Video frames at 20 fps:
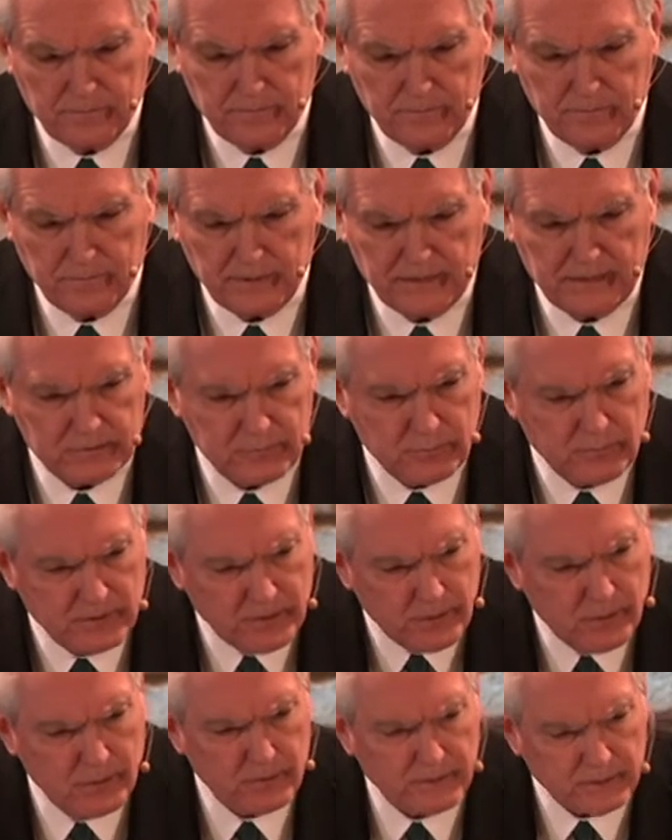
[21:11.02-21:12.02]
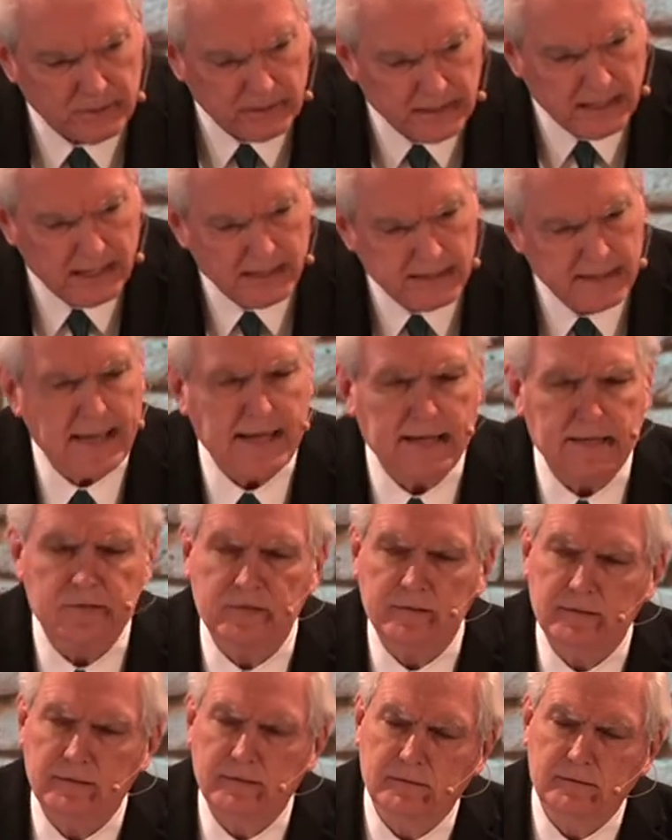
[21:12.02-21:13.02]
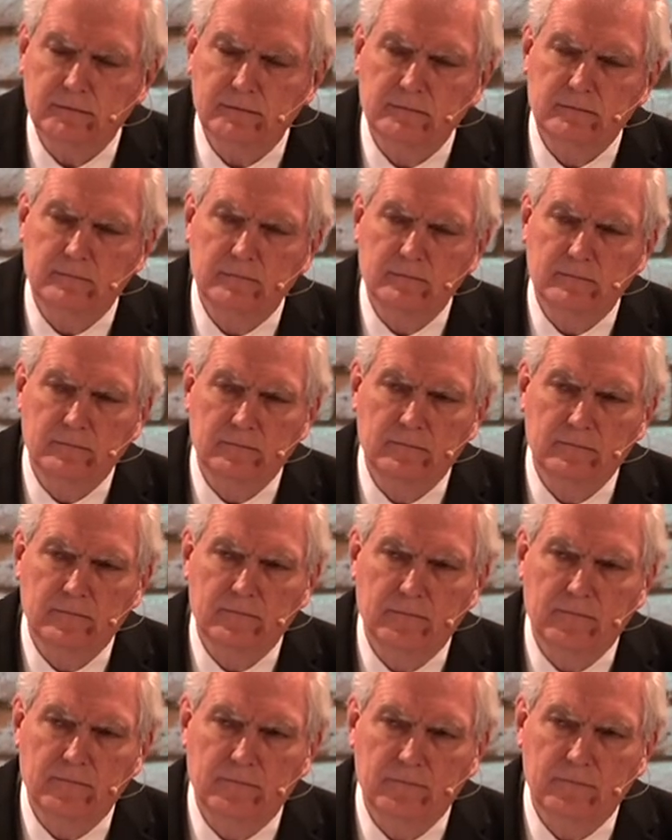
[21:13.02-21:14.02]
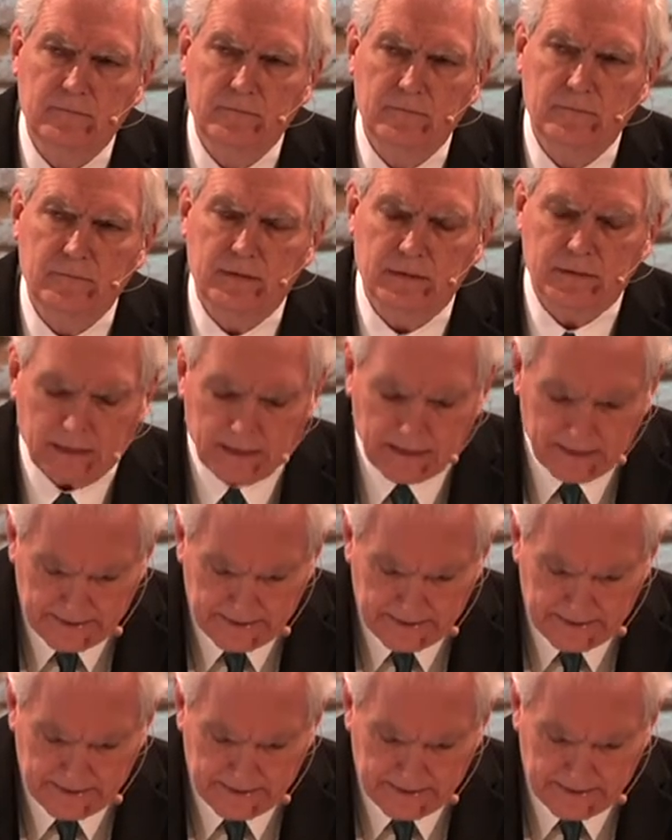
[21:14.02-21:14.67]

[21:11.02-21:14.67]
because we know that God hates it. That God